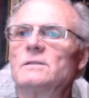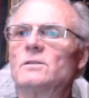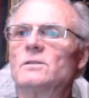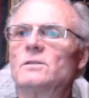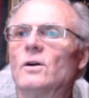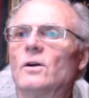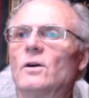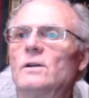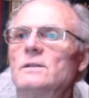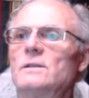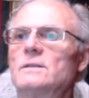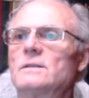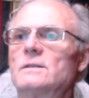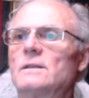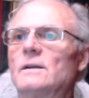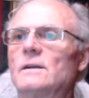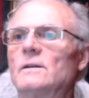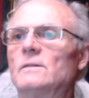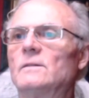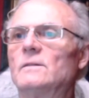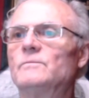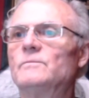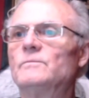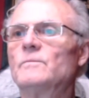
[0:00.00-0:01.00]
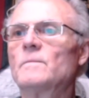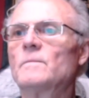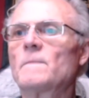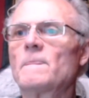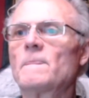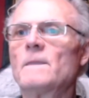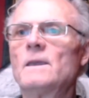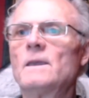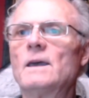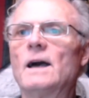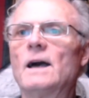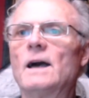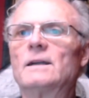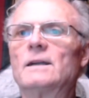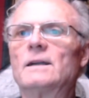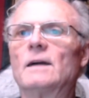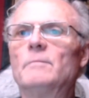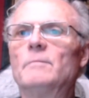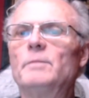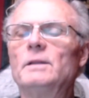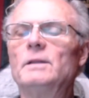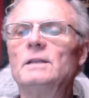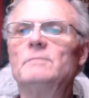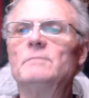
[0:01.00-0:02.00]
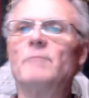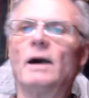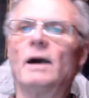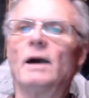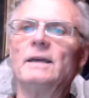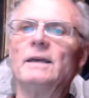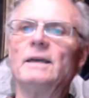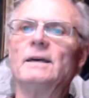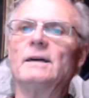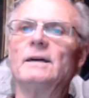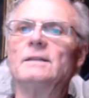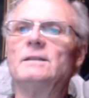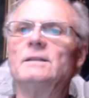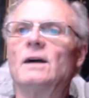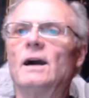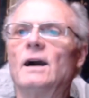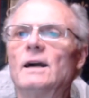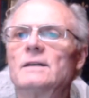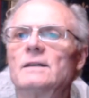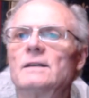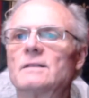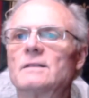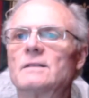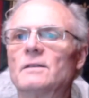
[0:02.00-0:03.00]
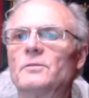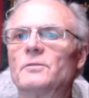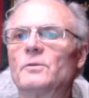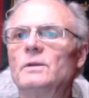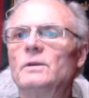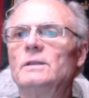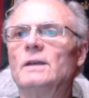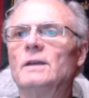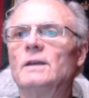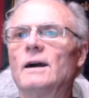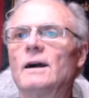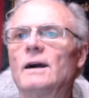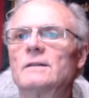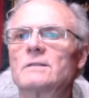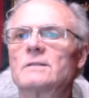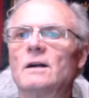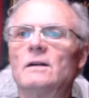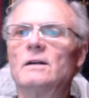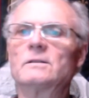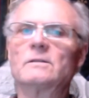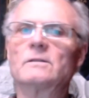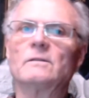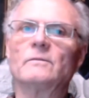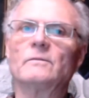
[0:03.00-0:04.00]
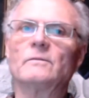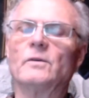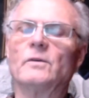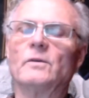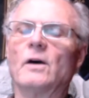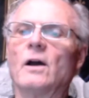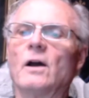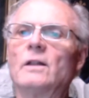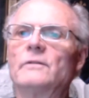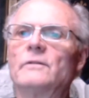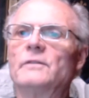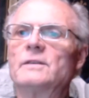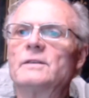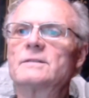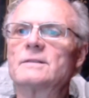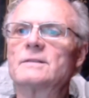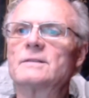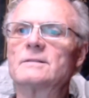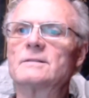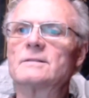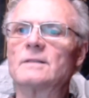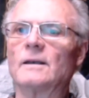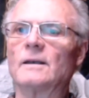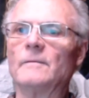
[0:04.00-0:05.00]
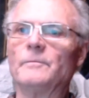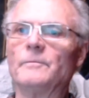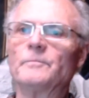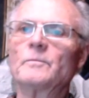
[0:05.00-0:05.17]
swords, accompanied by dogs, three dogs. All of this is